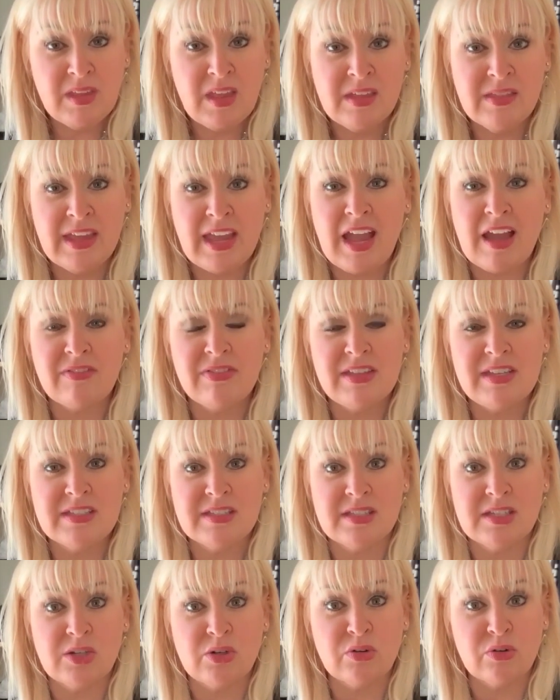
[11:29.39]
They have
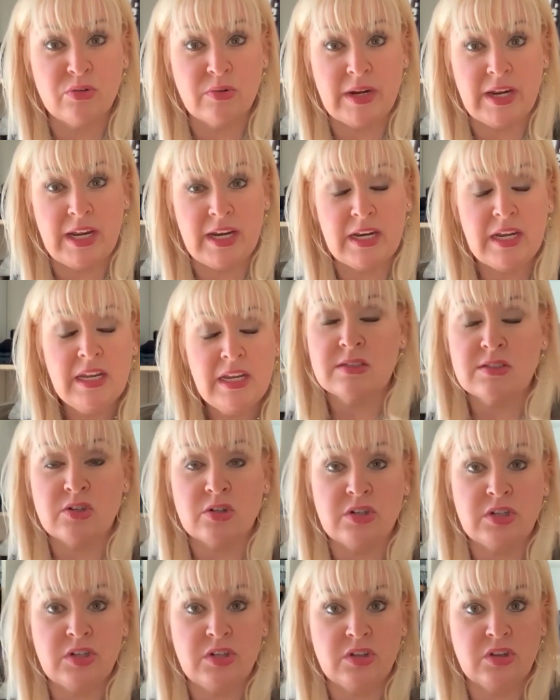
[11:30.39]
these little great
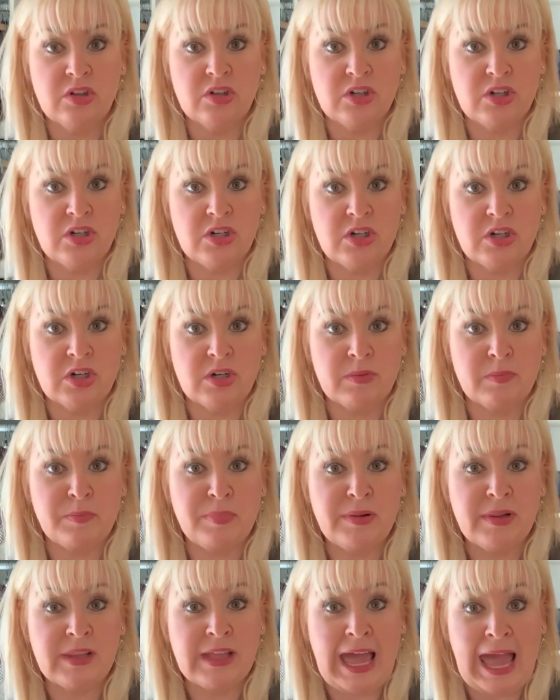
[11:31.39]
circular
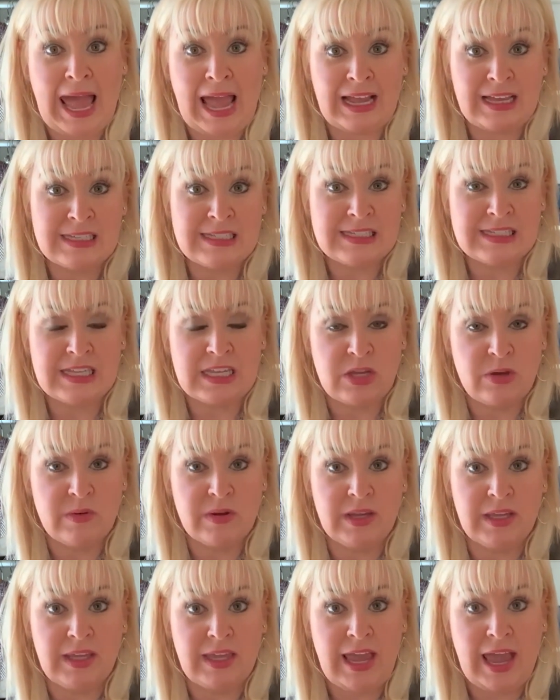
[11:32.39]
plaques that you
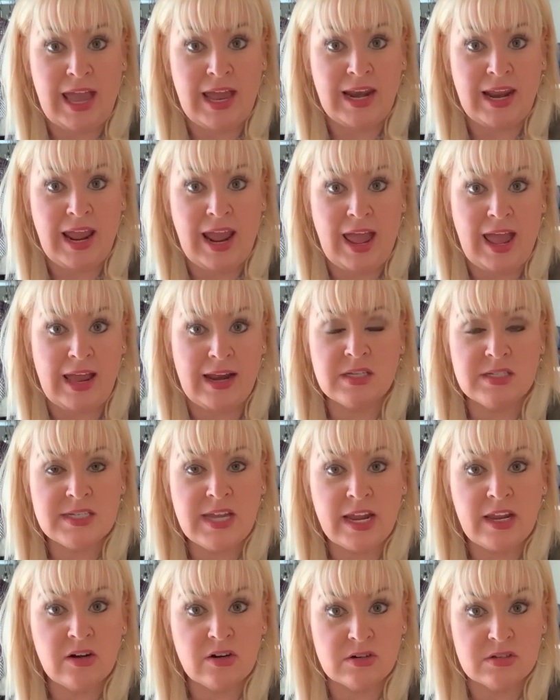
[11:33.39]
can get at
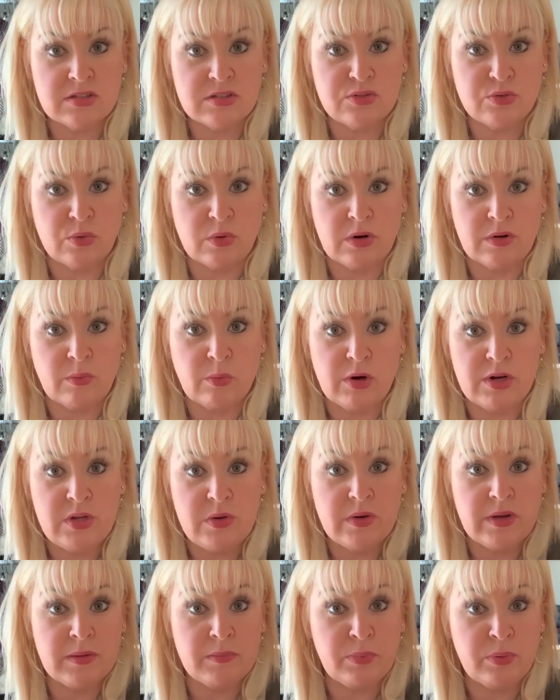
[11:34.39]
Container Store where you
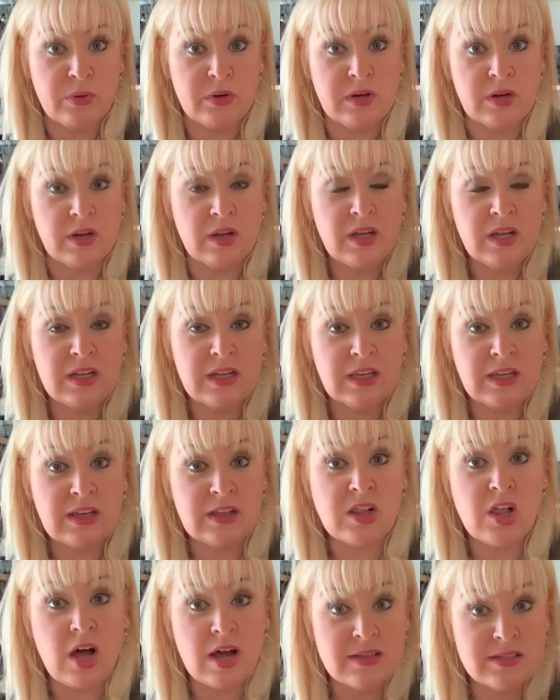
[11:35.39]
can put
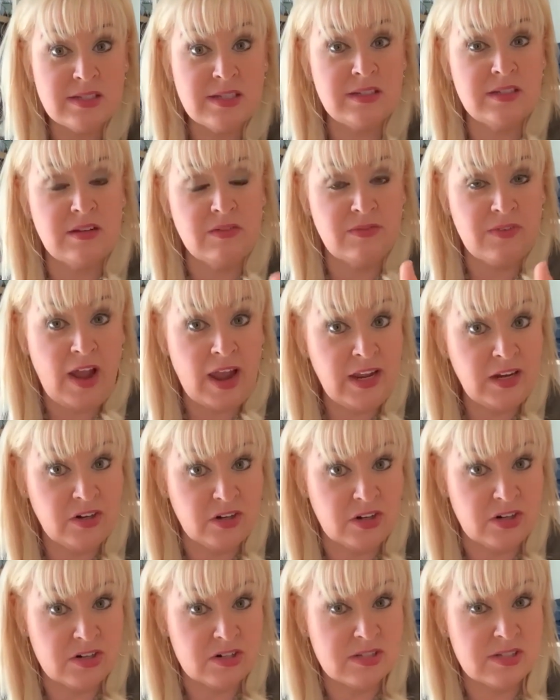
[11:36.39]
closet
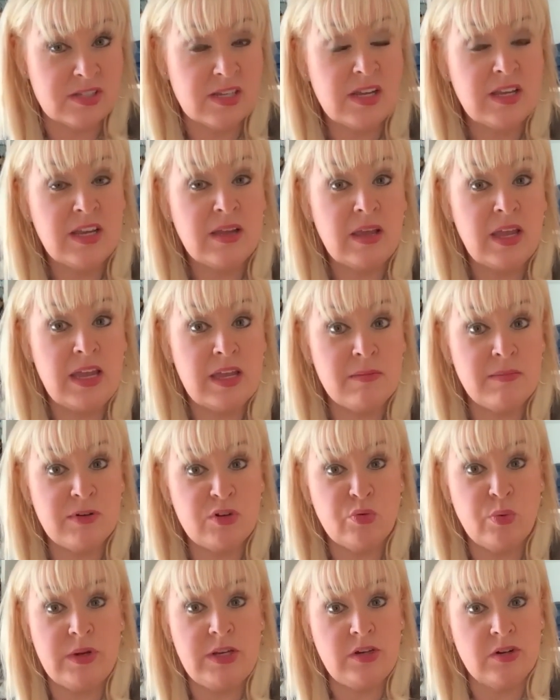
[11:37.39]
dividers in
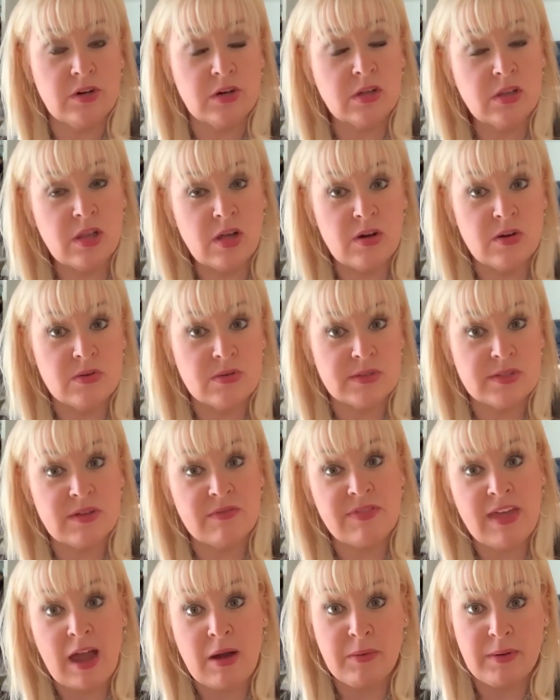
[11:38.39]
between your clothes,
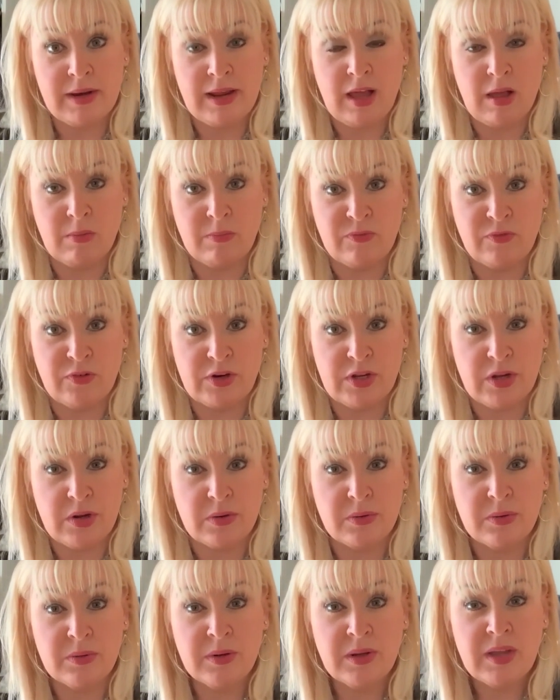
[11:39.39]
if that would help for
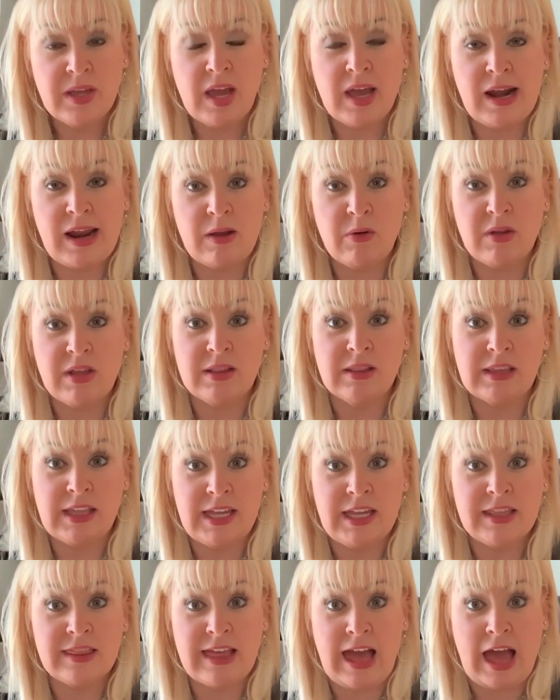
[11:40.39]
you. And I can
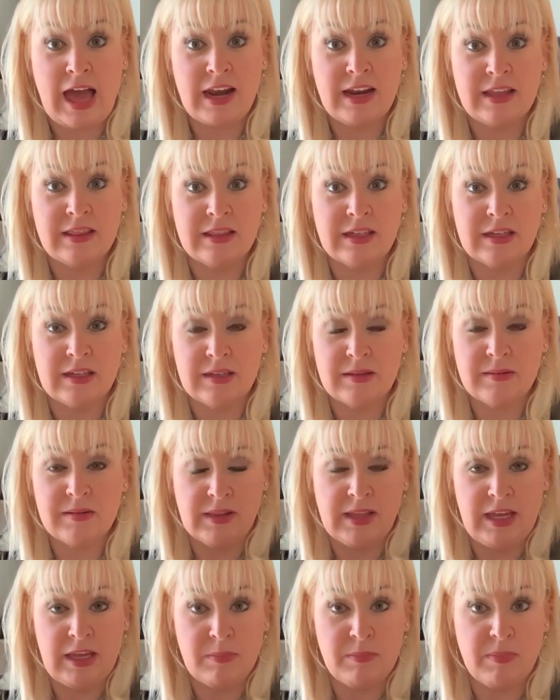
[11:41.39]
link that in the
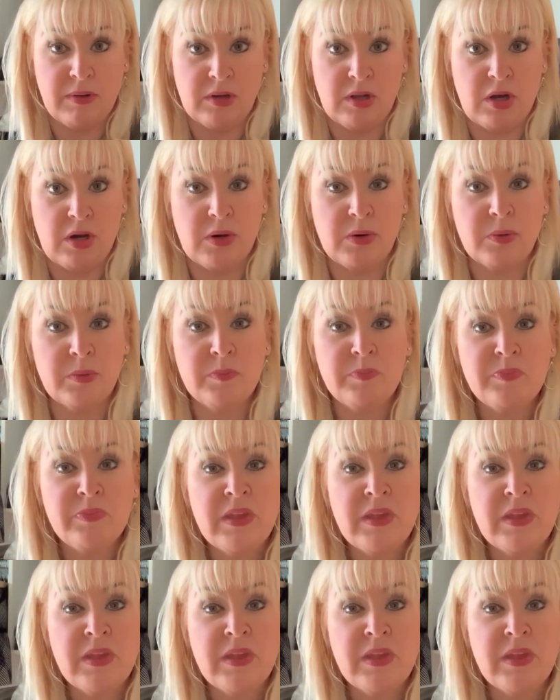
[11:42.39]
link below.